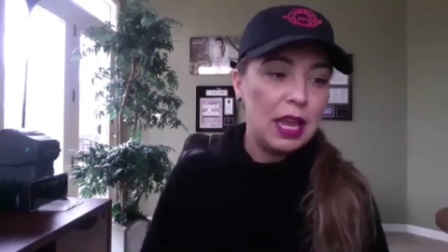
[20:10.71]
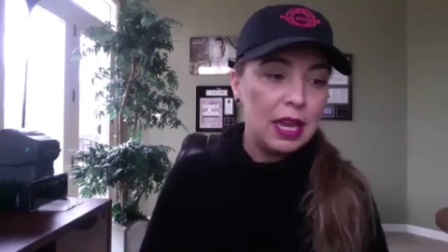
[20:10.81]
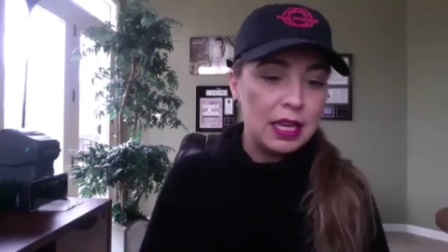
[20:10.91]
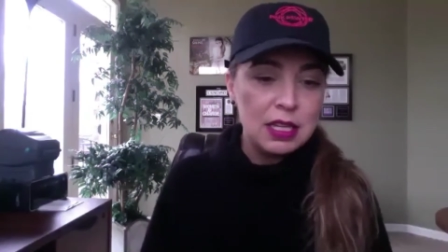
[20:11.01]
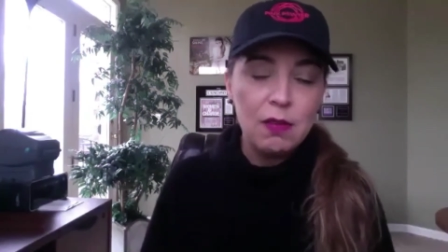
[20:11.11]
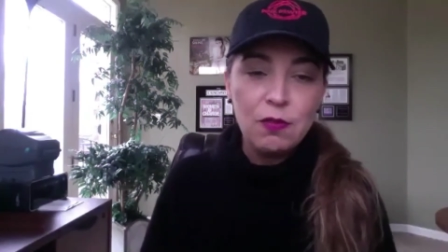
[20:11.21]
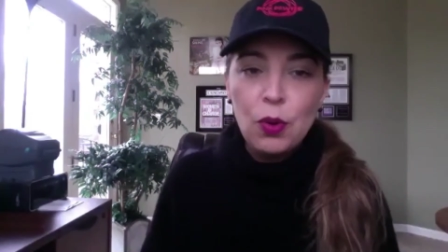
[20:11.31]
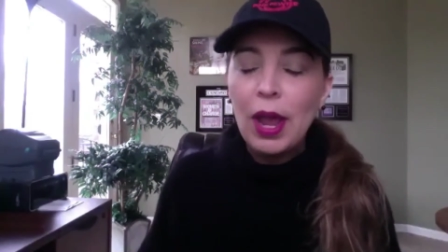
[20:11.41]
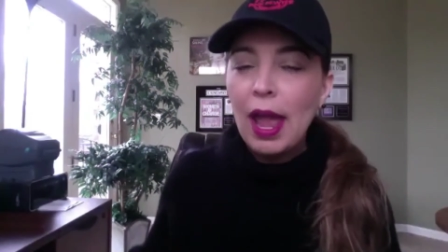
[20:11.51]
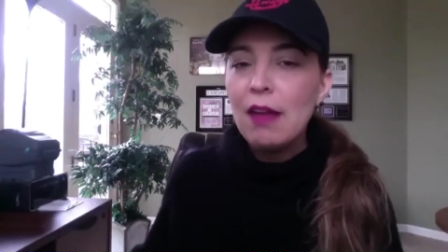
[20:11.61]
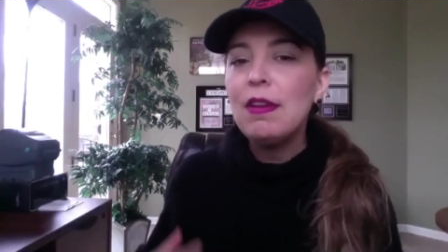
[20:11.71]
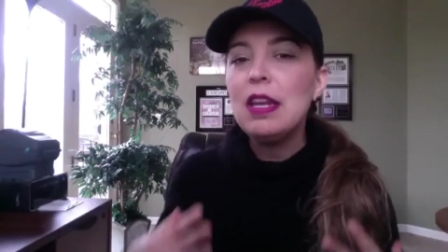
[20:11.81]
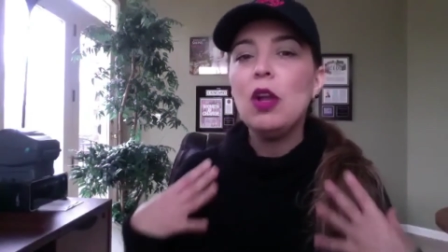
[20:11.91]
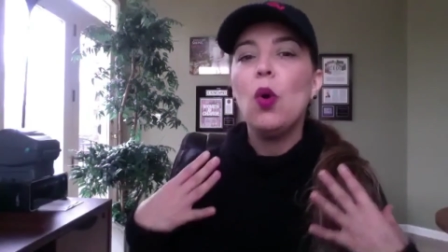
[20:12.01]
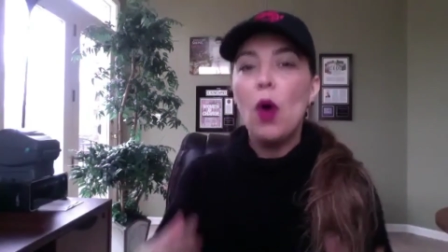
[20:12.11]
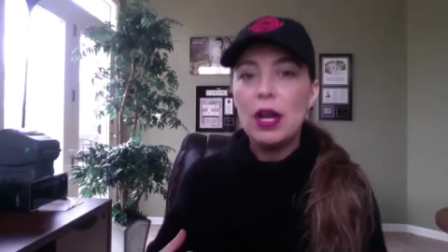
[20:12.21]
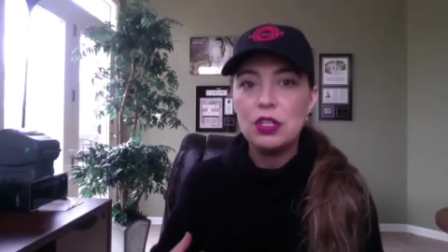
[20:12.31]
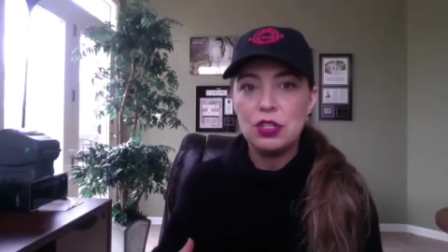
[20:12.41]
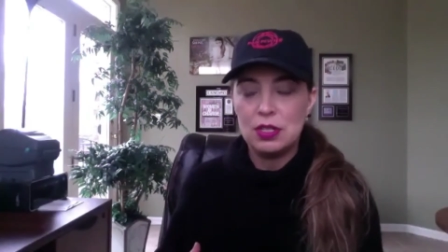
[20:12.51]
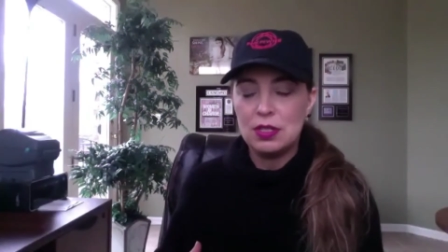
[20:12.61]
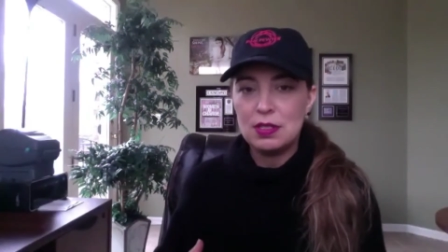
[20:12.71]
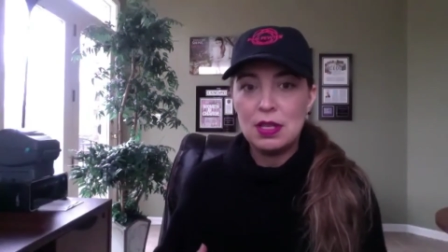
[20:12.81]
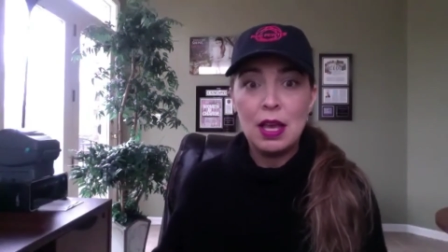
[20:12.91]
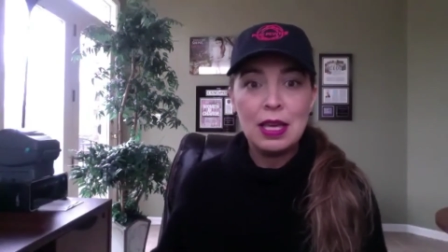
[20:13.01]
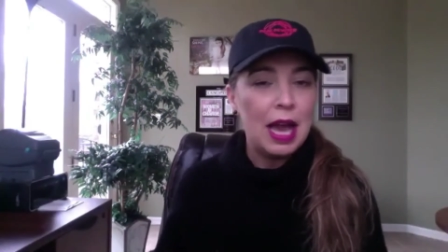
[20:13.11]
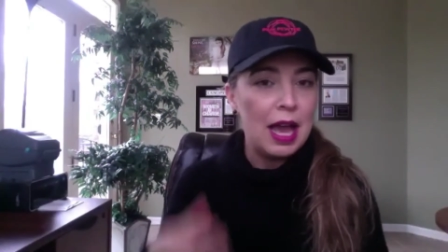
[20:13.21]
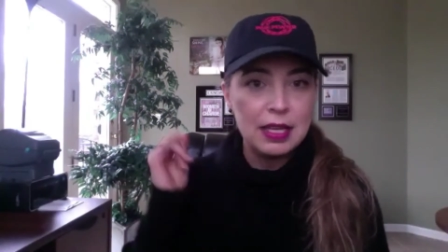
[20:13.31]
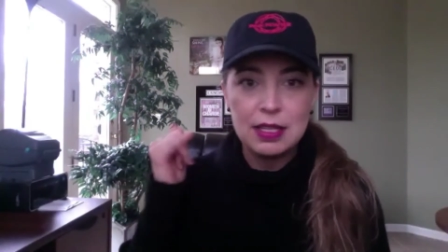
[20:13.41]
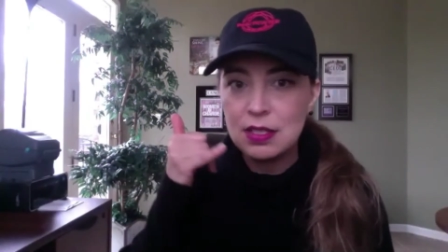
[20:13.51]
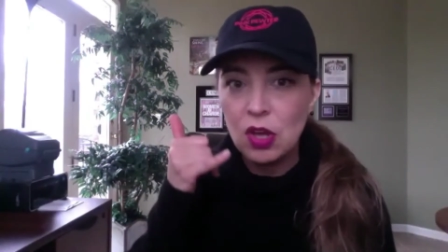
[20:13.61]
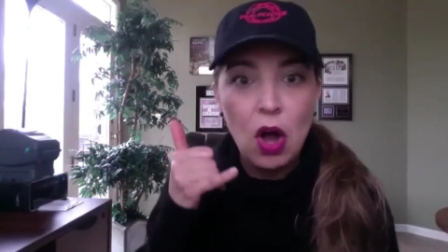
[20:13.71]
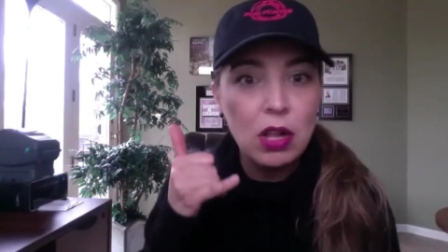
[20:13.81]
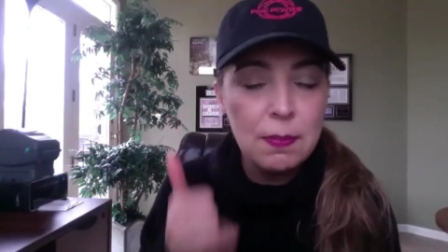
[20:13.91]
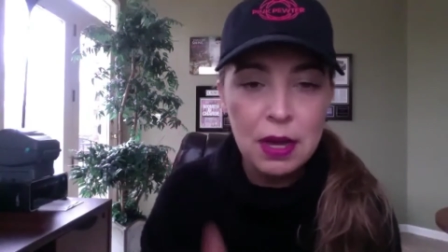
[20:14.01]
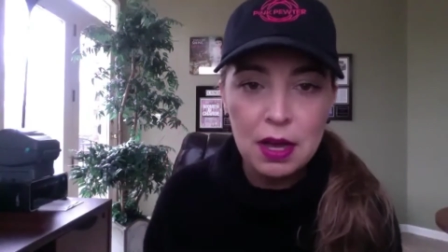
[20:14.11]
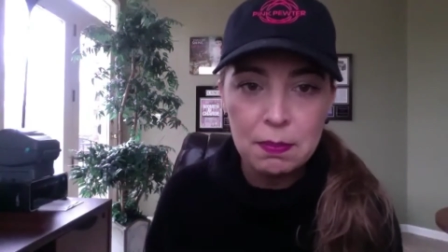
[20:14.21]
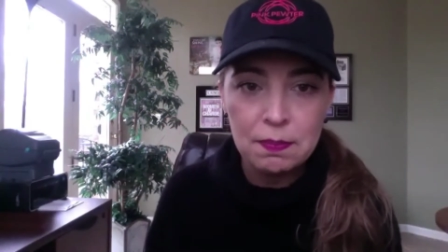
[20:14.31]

And if you have any questions, guys, call him up.